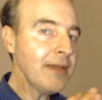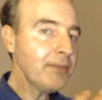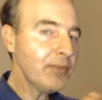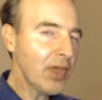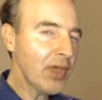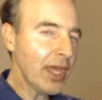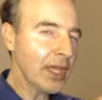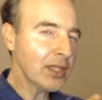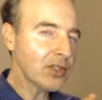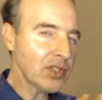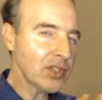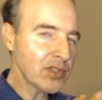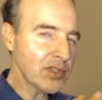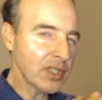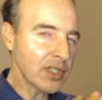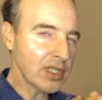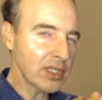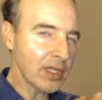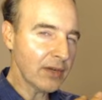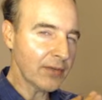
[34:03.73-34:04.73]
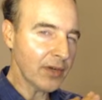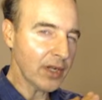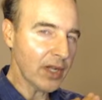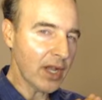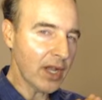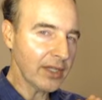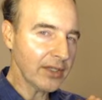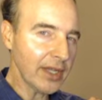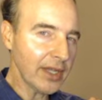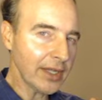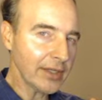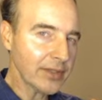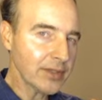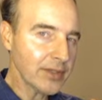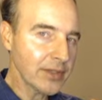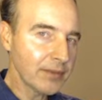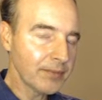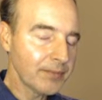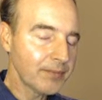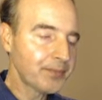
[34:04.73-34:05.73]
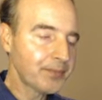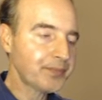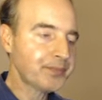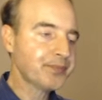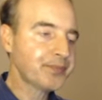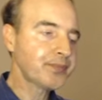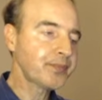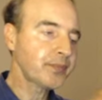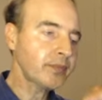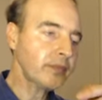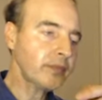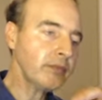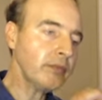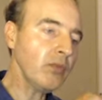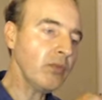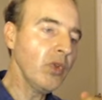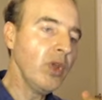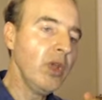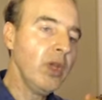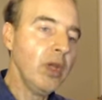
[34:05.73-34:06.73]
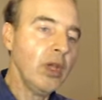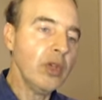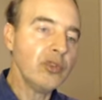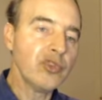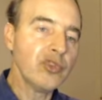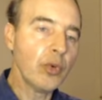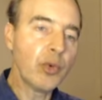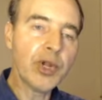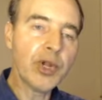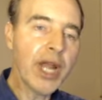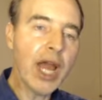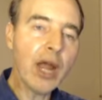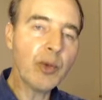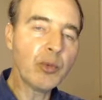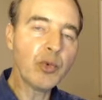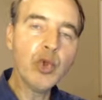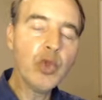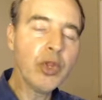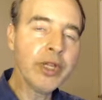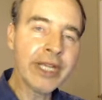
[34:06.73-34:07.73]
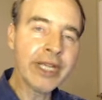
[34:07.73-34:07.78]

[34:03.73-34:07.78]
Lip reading: thing, just in a different context. So we're not ruling